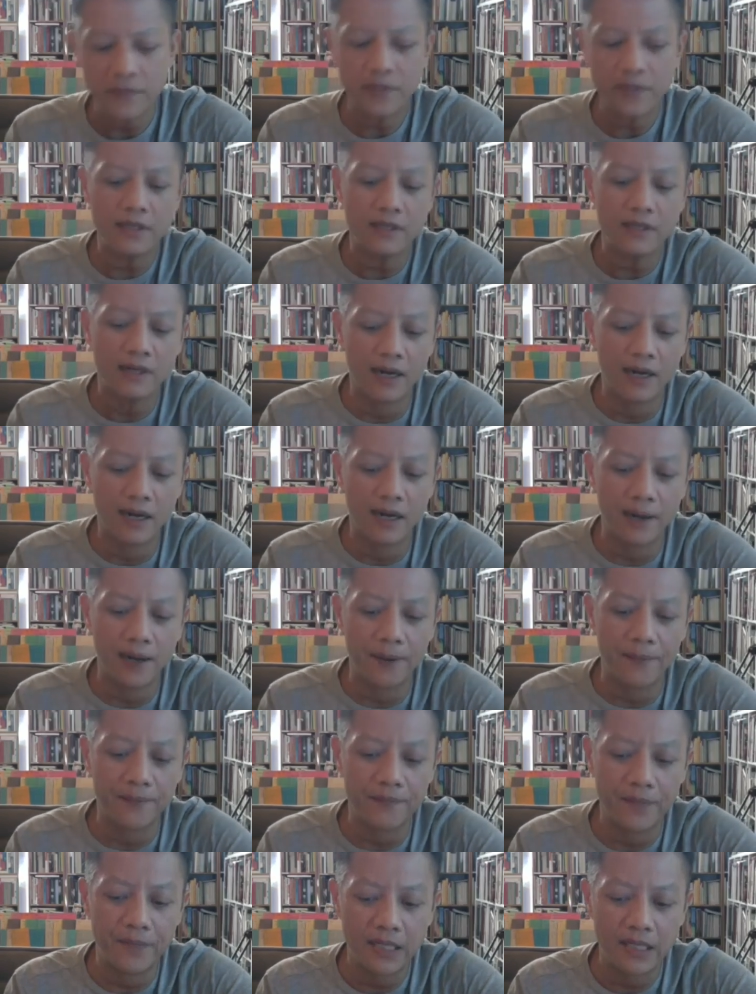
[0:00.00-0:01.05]

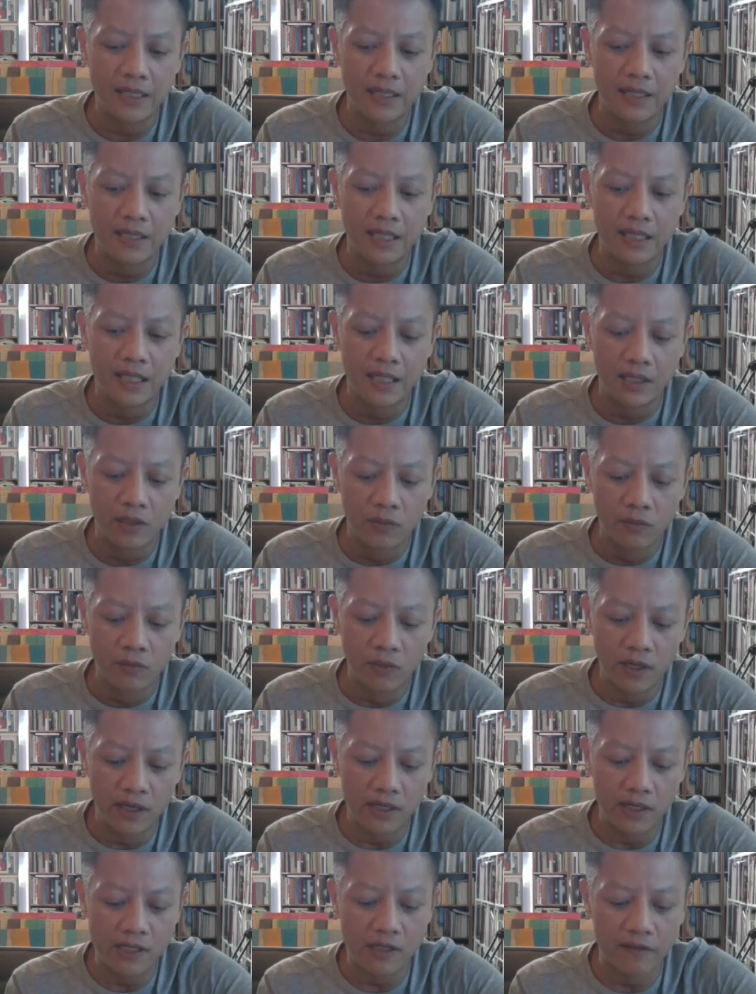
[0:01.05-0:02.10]
Um, we're
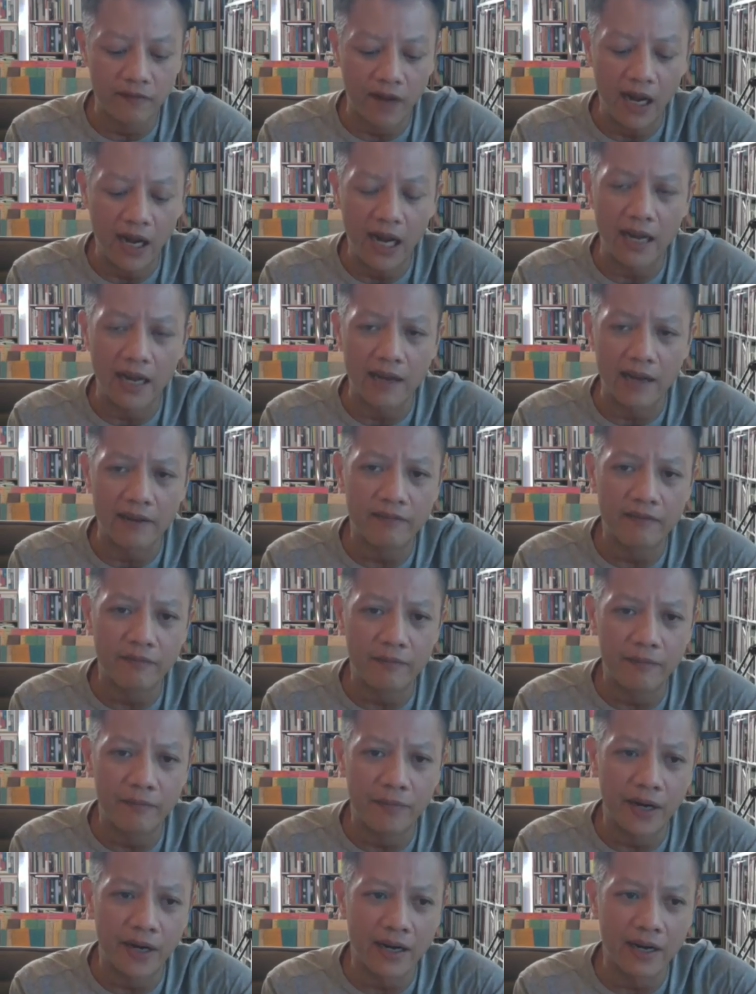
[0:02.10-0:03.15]
gonna survive,
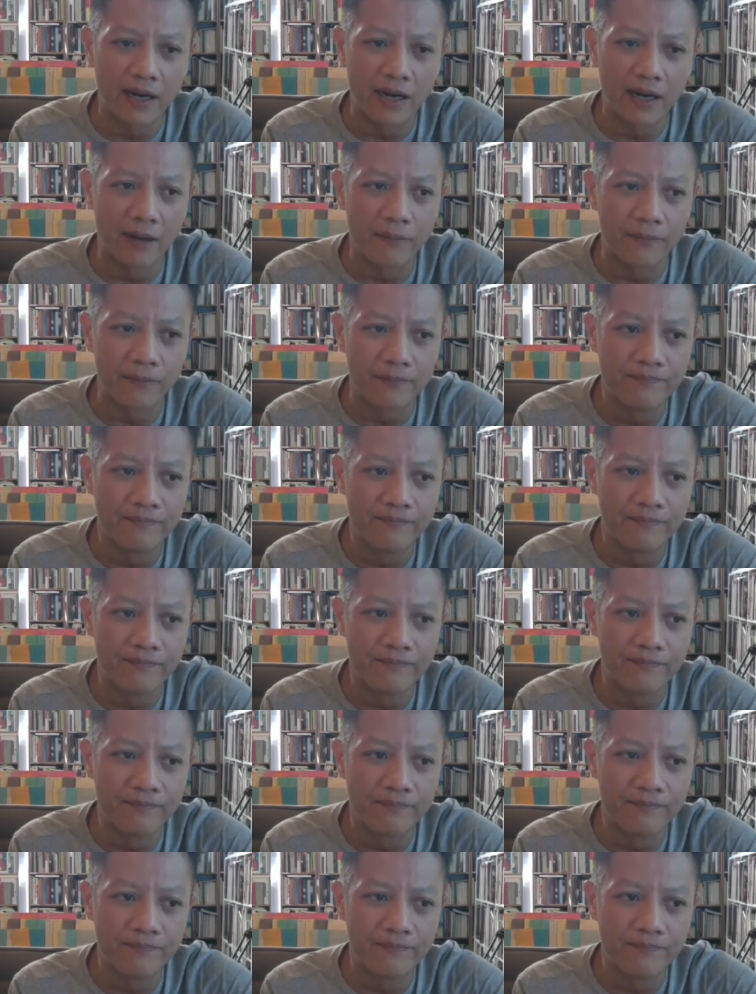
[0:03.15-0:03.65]
but um,